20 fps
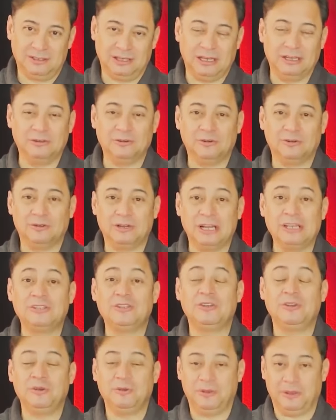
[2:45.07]
and
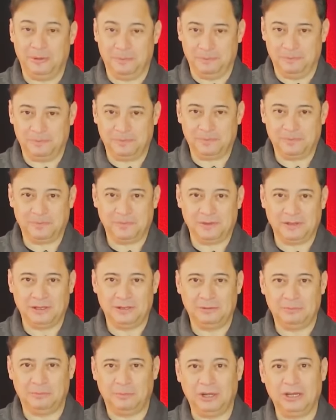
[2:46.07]
rescue them,
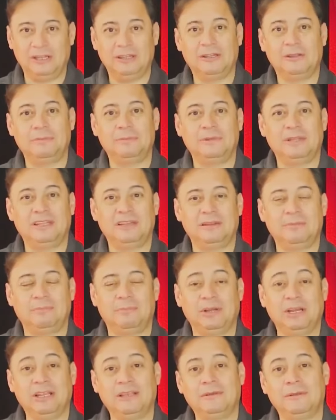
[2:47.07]

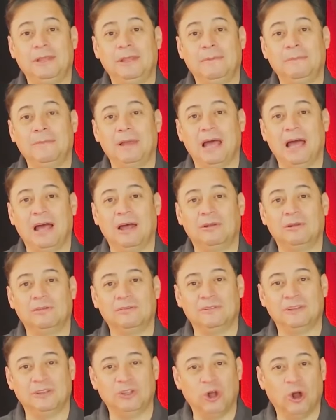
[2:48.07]
bringing them out
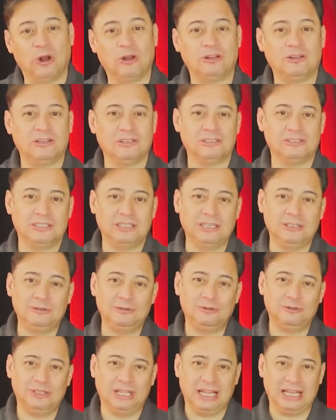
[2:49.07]
of the darkness
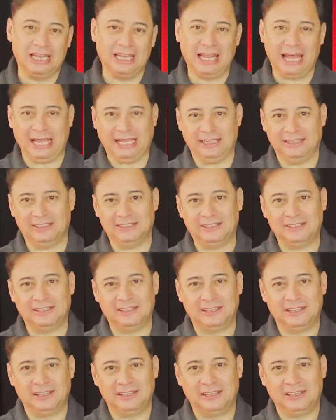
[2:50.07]
into the light.
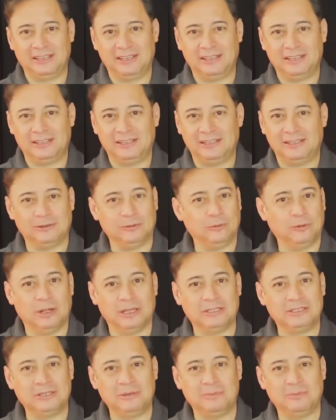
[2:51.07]
And
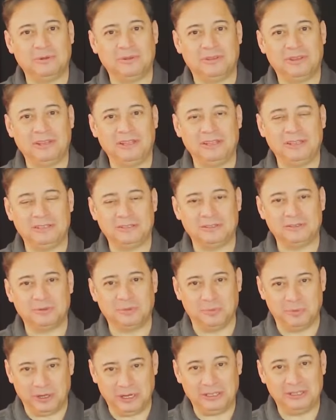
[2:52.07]
one simple thing is
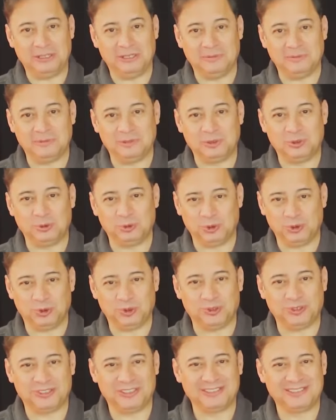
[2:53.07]
to bring them to
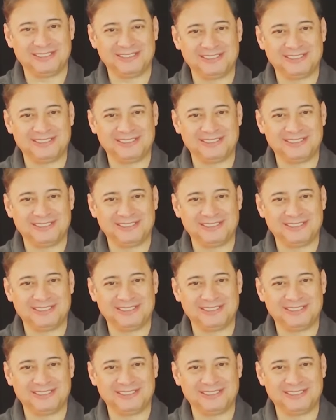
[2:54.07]
church.